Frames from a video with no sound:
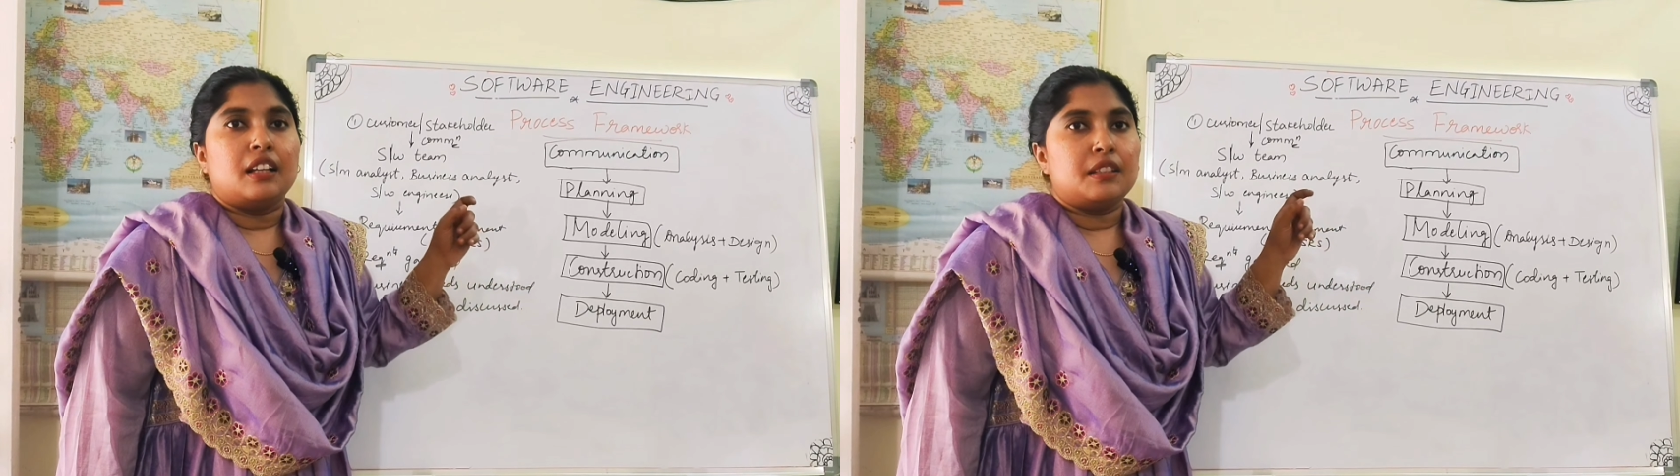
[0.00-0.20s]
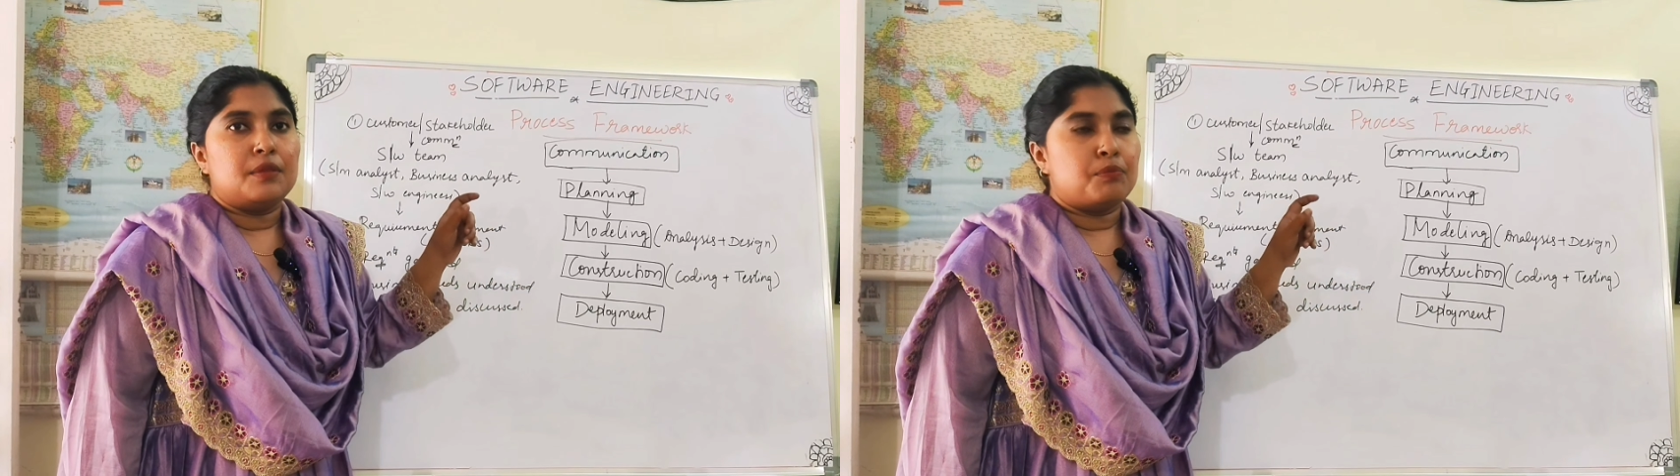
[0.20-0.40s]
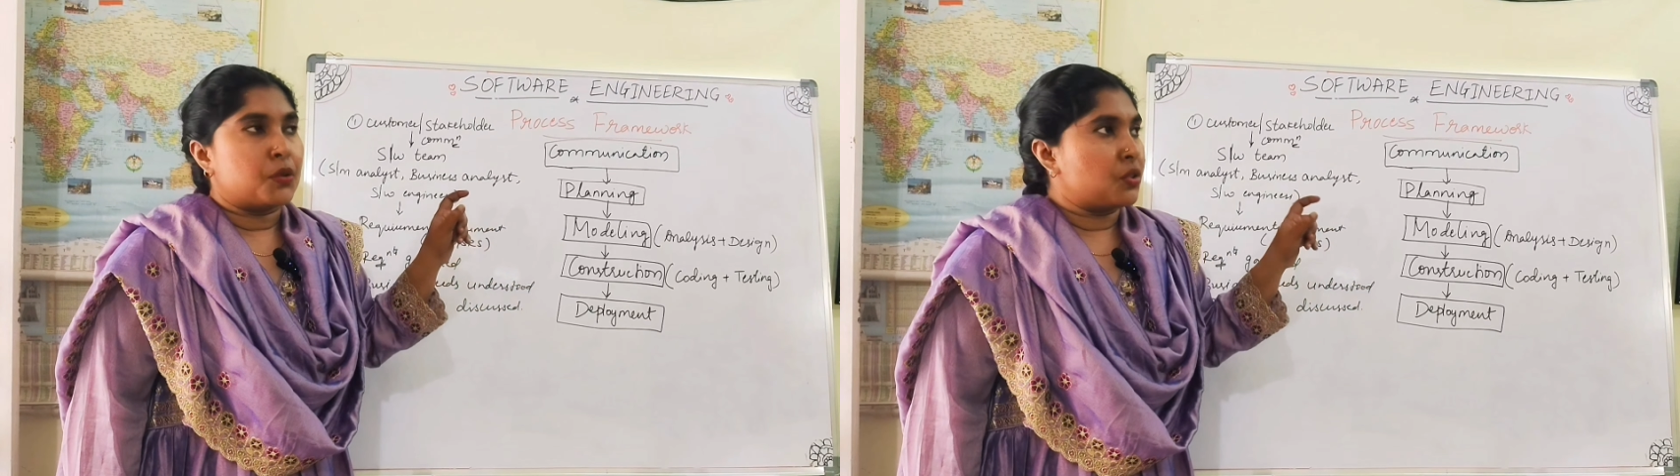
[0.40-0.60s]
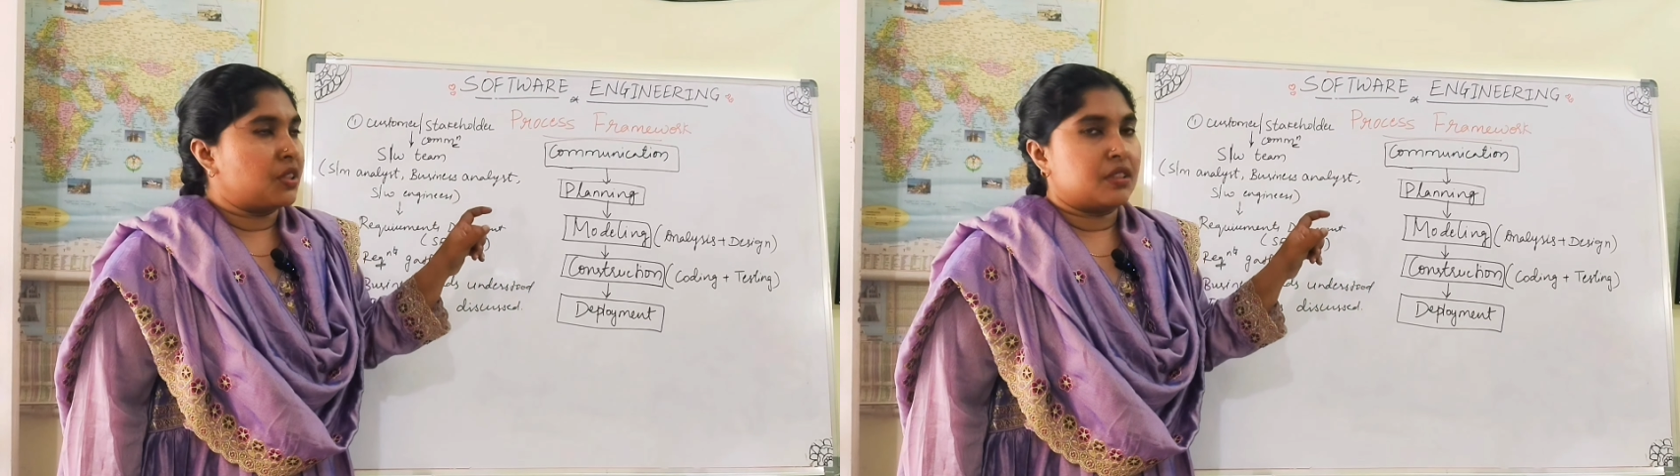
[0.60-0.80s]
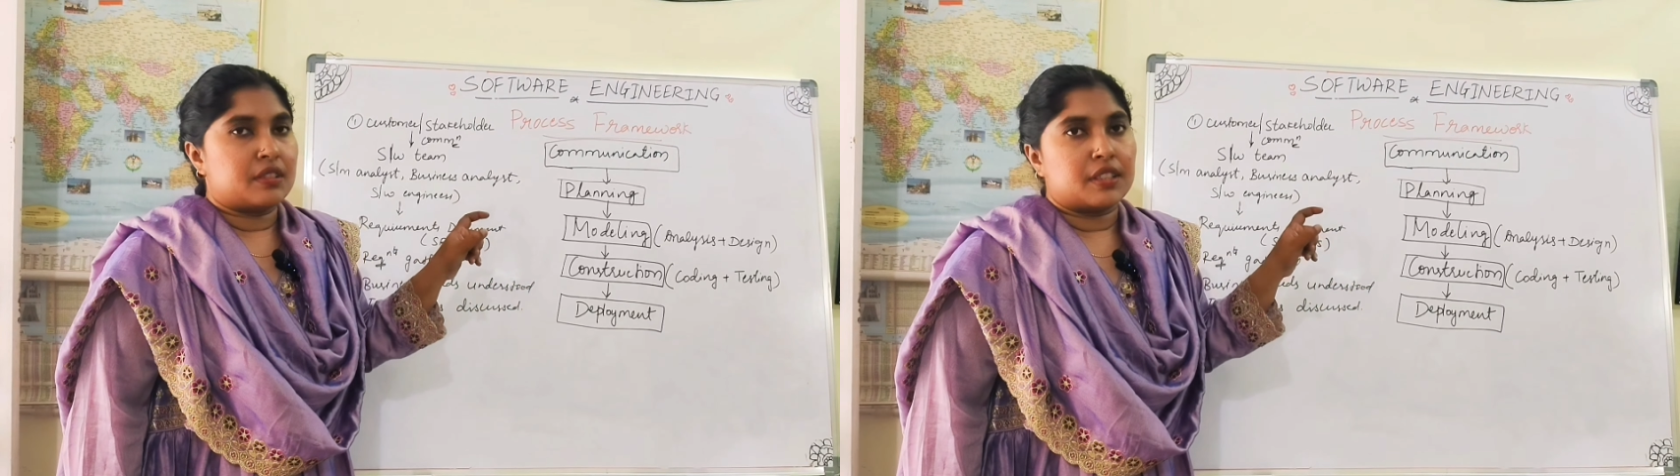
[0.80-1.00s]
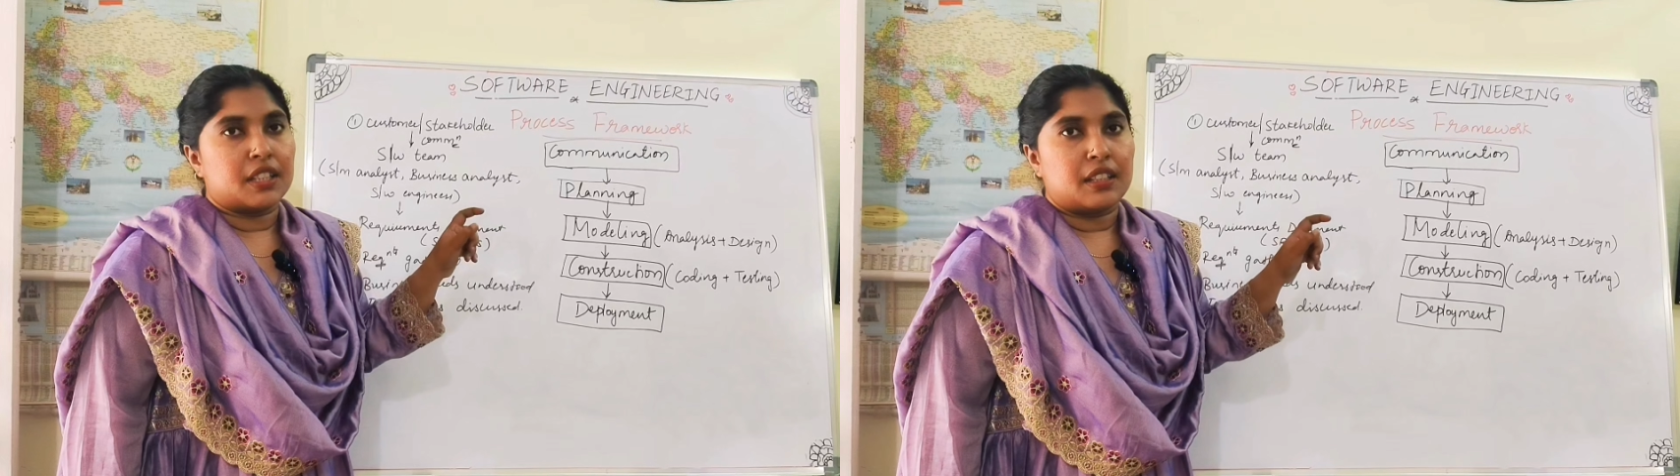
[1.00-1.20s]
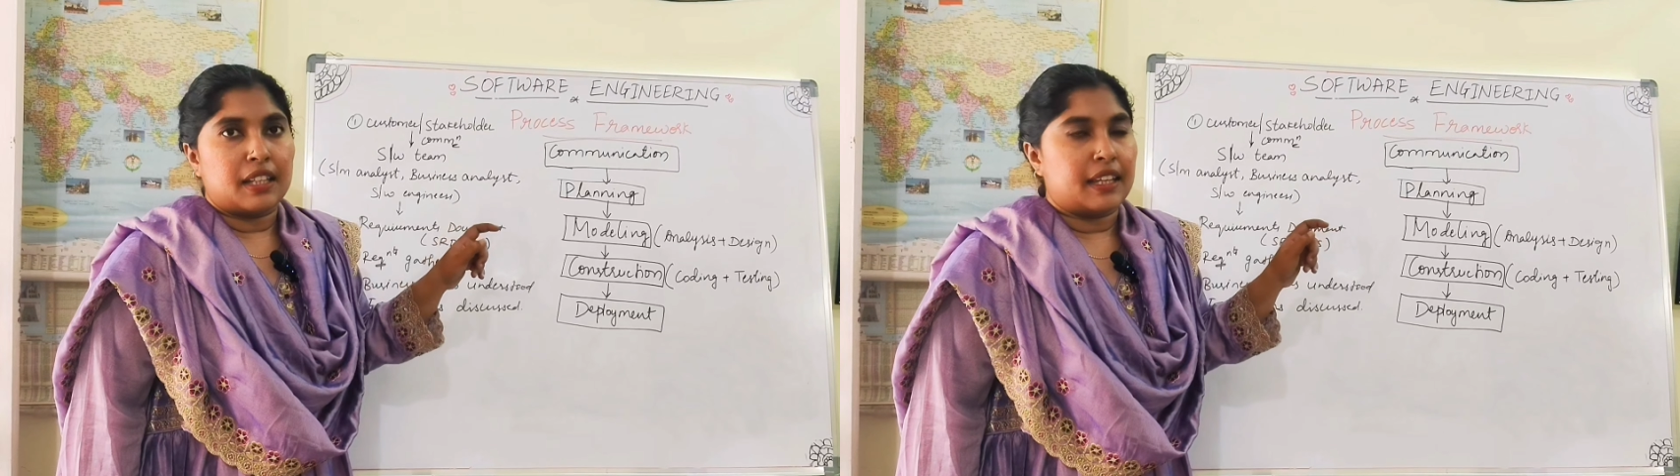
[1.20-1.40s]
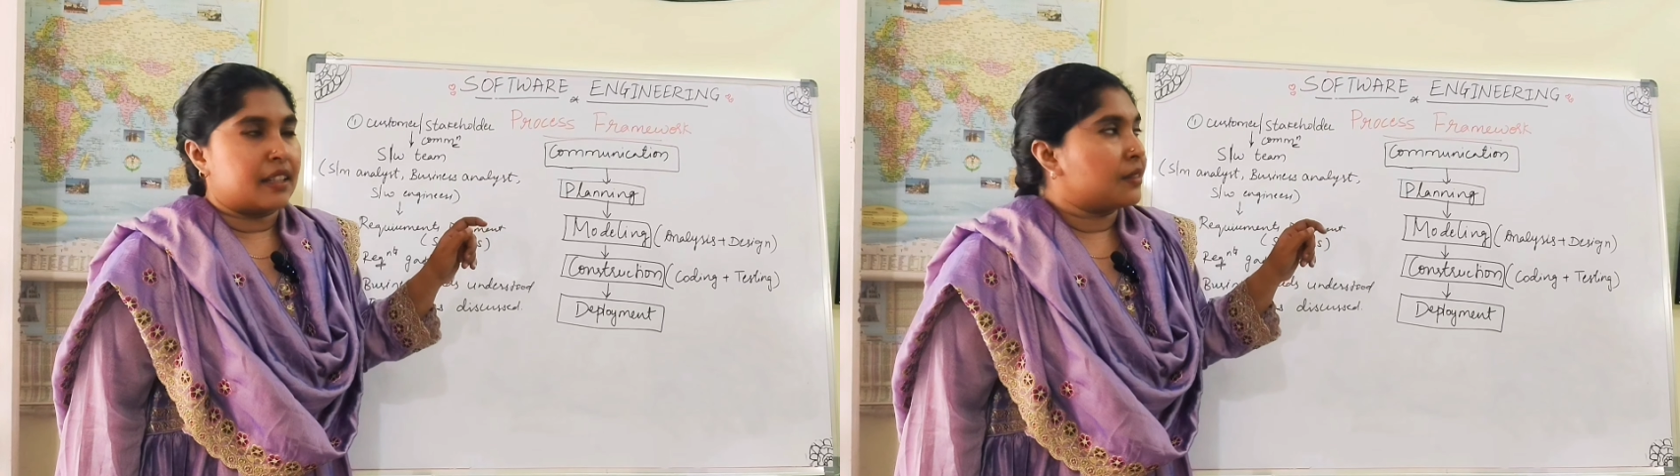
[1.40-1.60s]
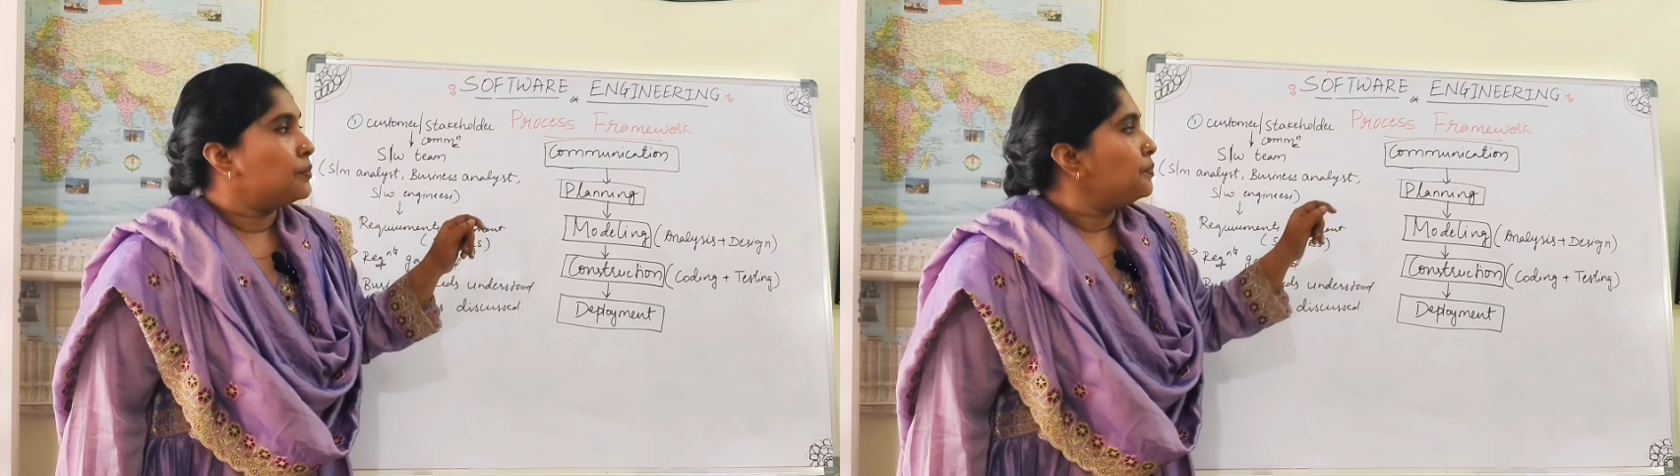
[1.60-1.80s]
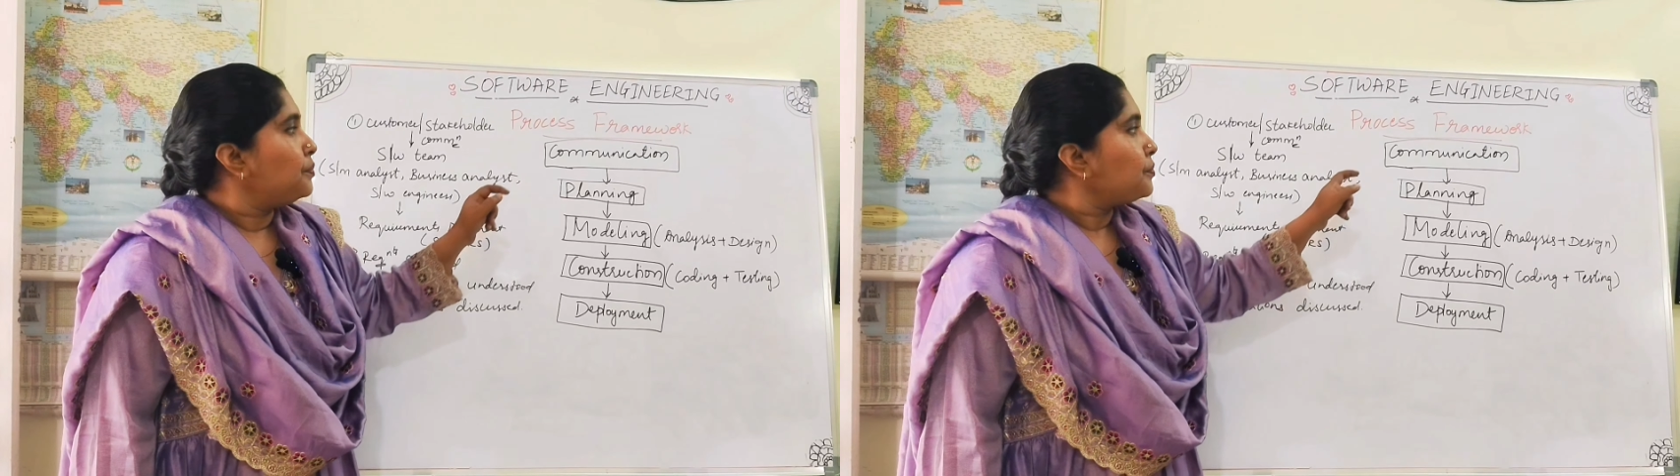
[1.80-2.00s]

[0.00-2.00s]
in process layer.